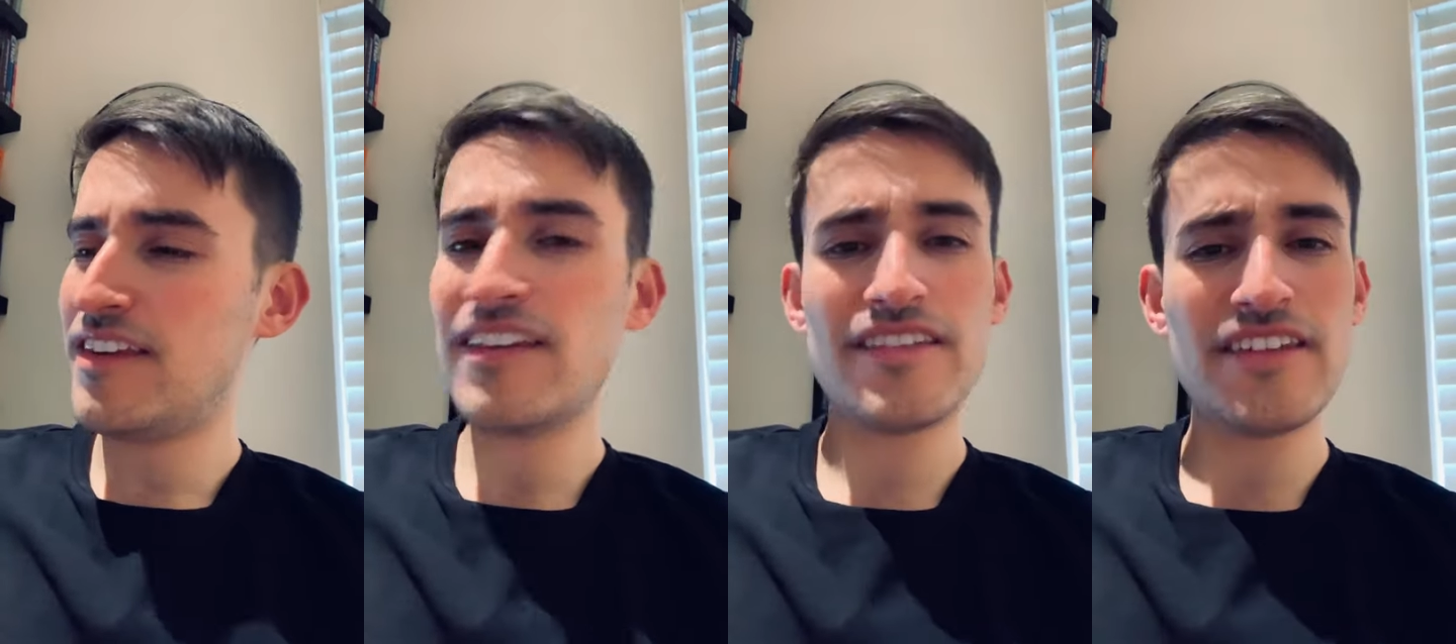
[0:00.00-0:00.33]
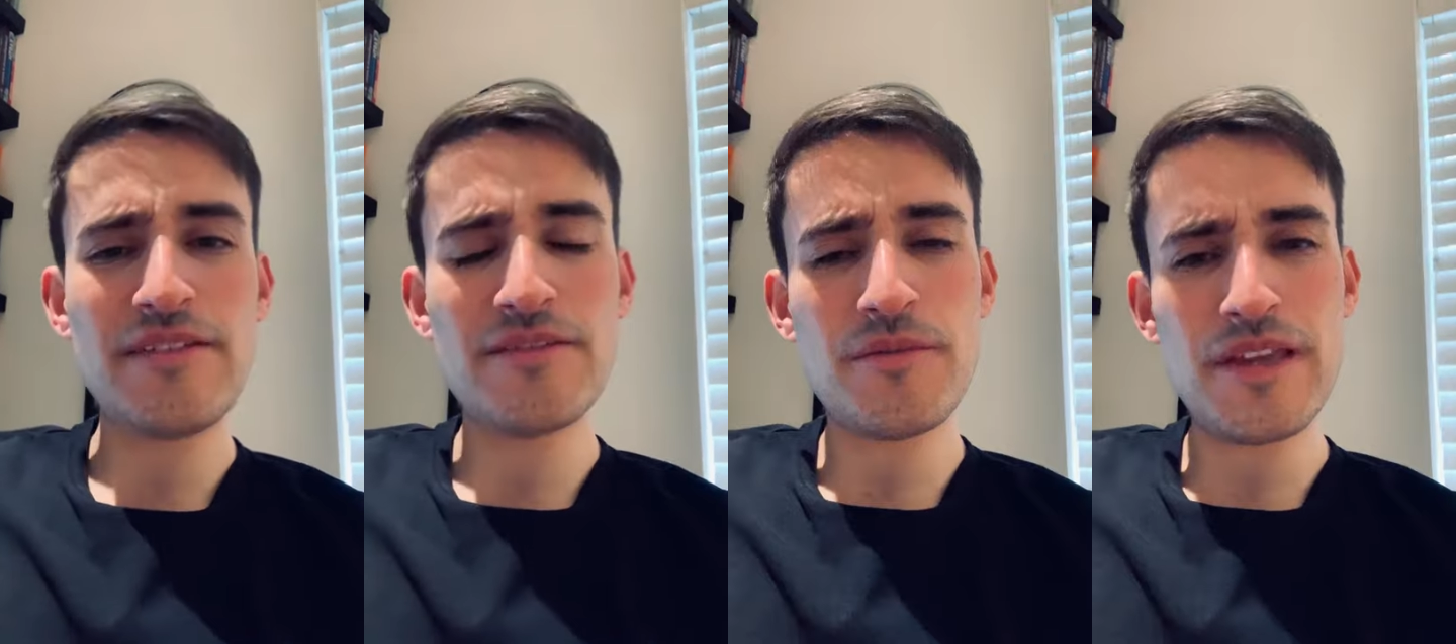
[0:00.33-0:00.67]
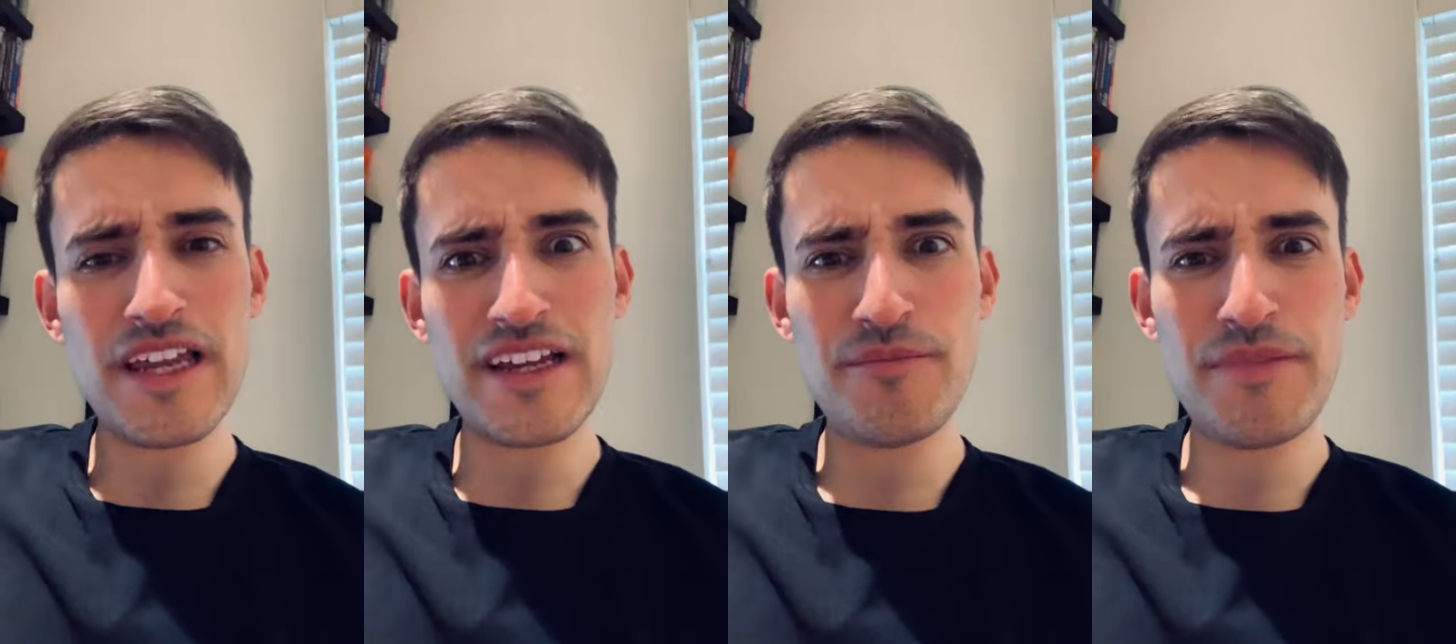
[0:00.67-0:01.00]
this seems a bit
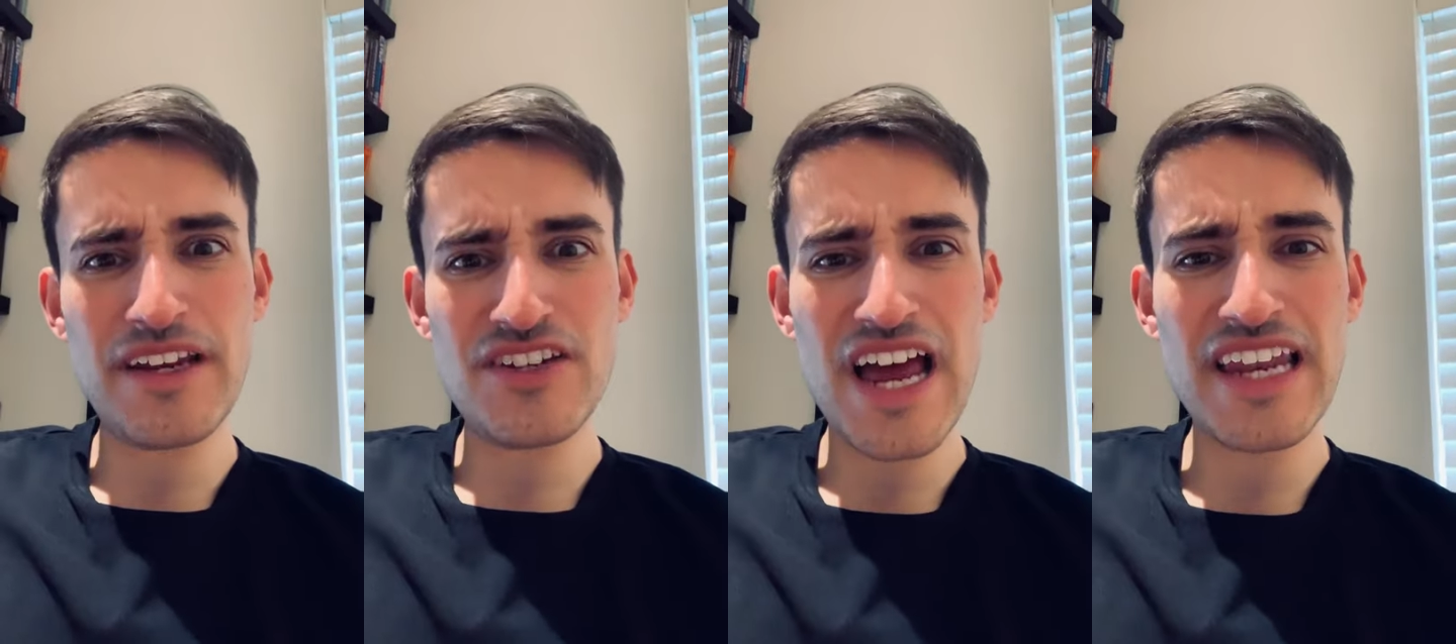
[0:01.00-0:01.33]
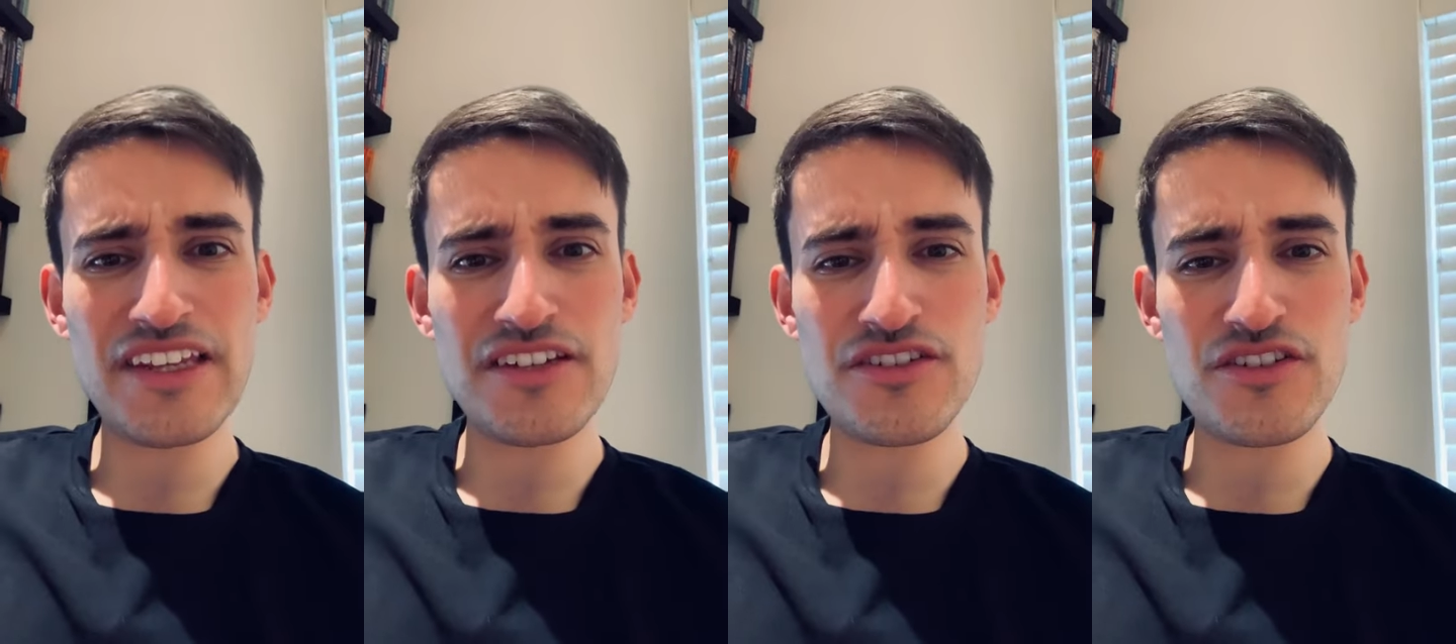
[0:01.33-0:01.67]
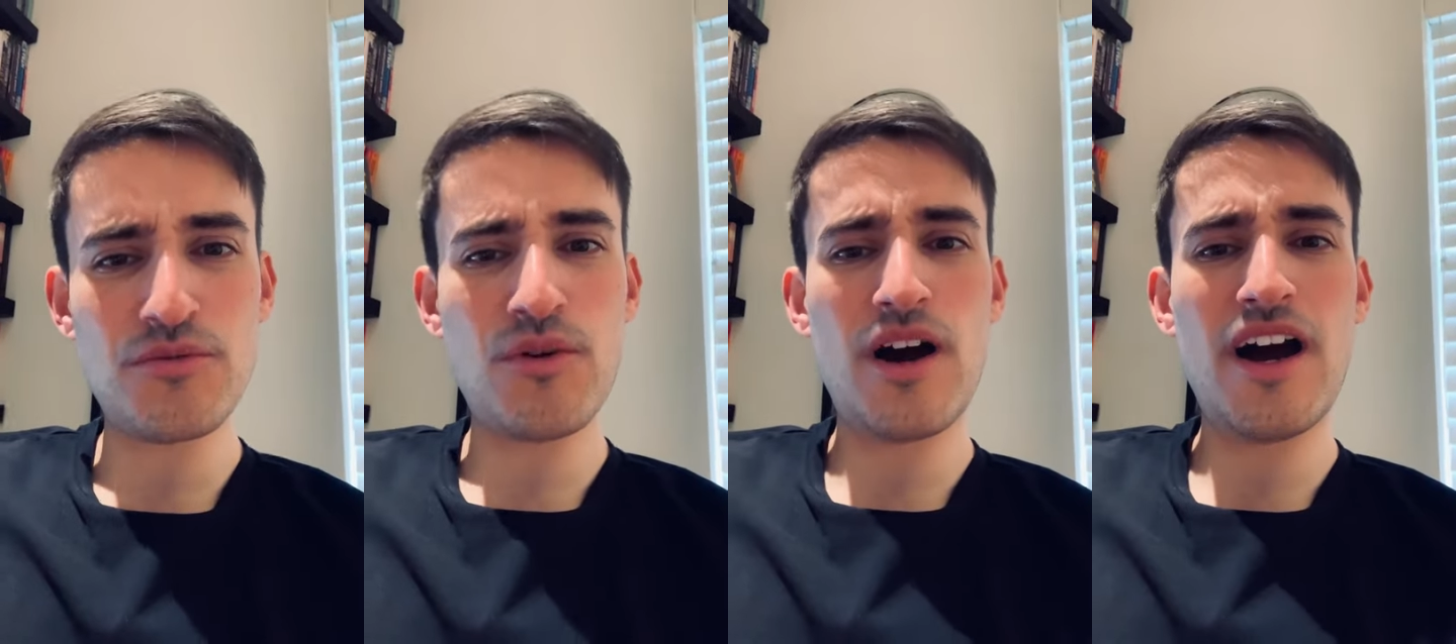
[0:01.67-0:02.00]
like a big challenge
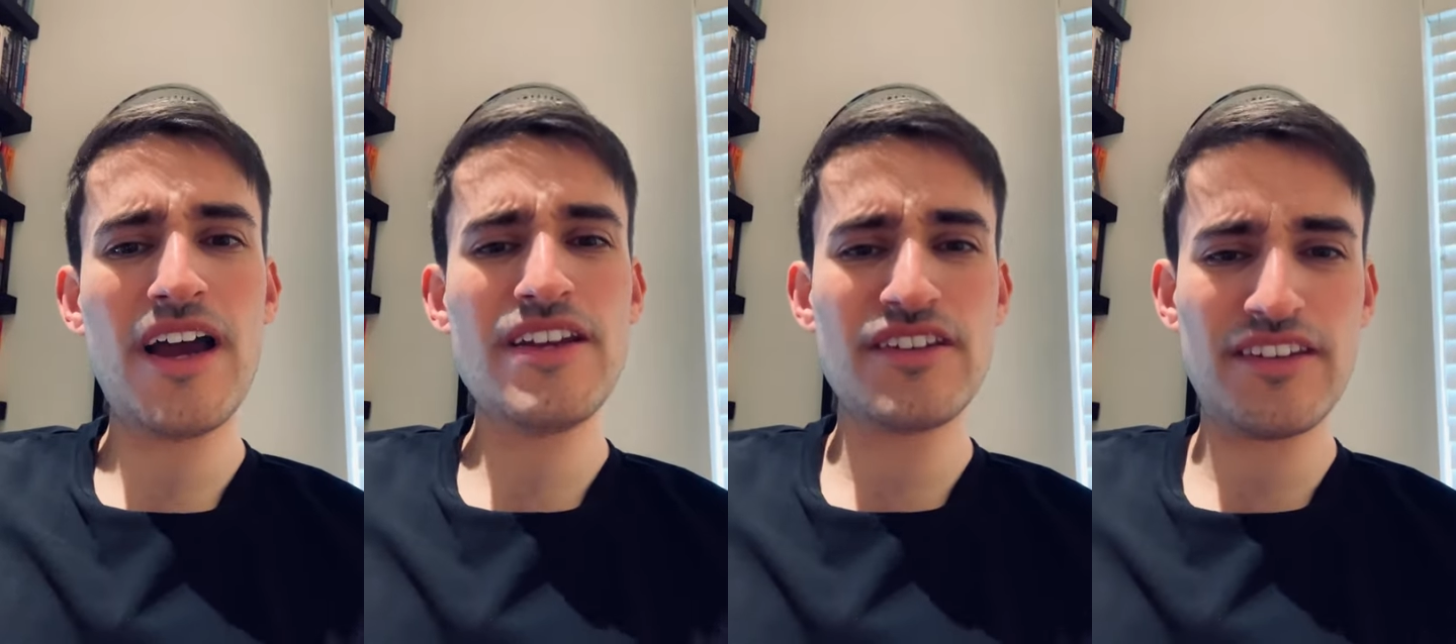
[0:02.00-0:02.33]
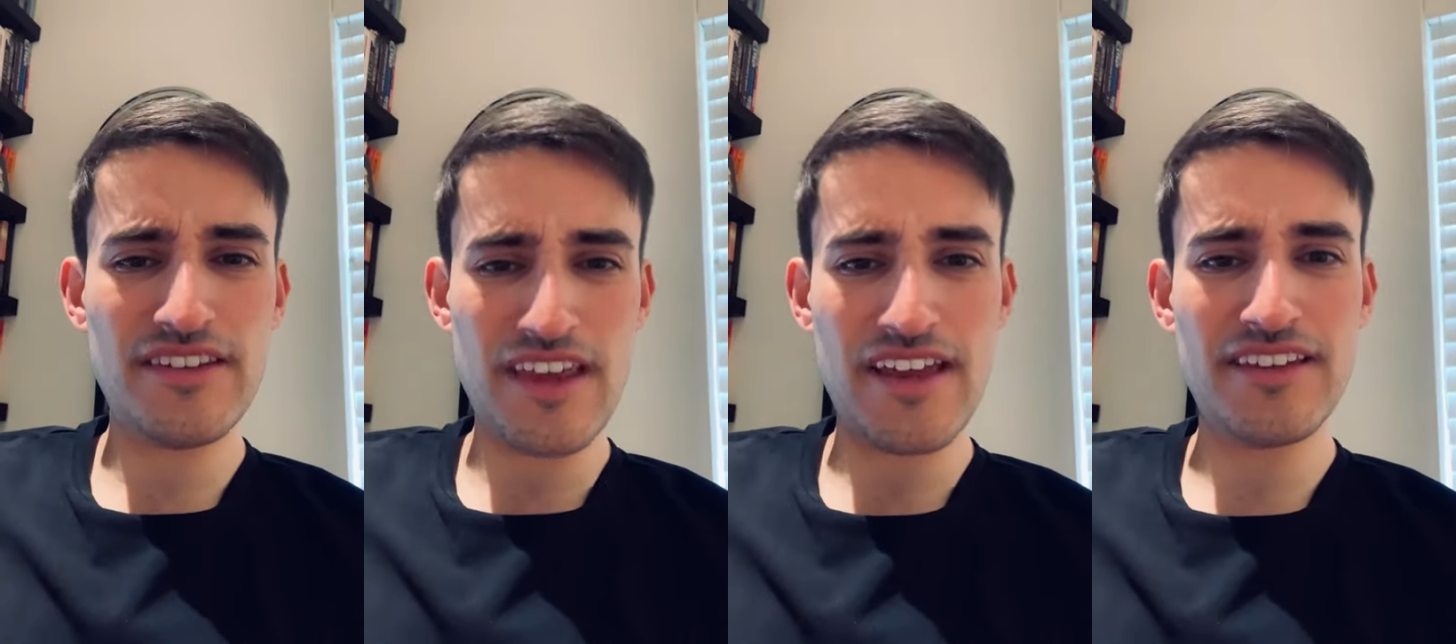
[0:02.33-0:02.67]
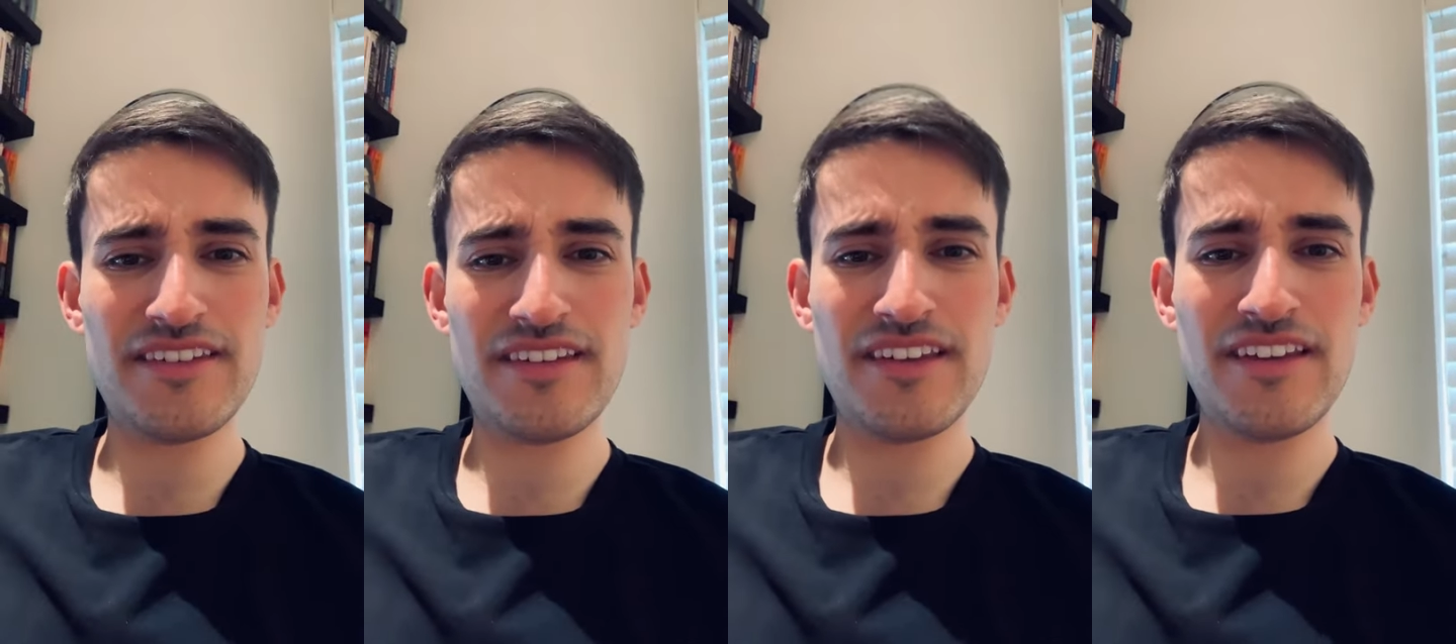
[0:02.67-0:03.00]
to what I just said,